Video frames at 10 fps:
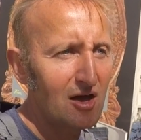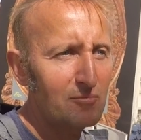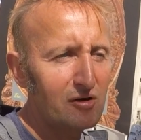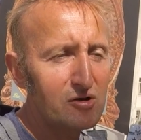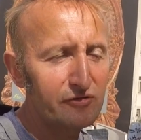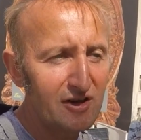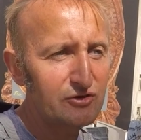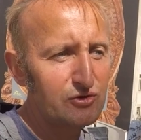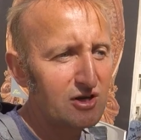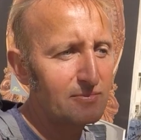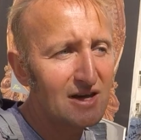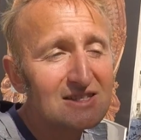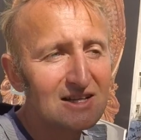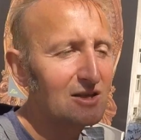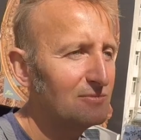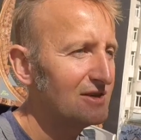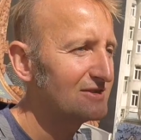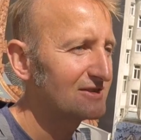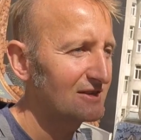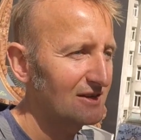barrier of entry basically
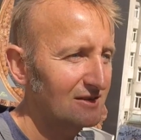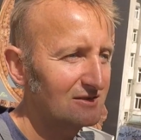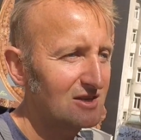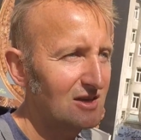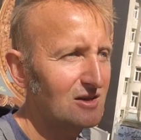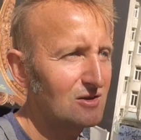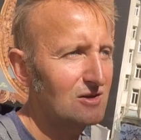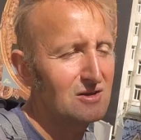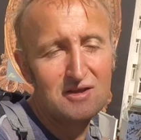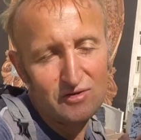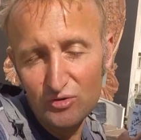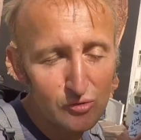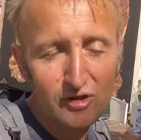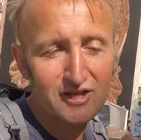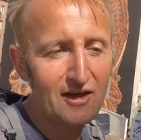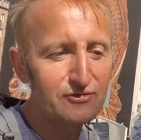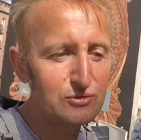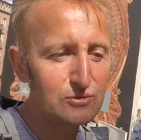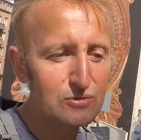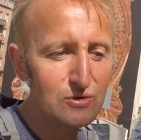means the you will not have
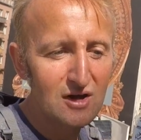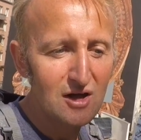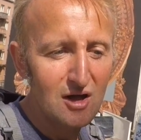to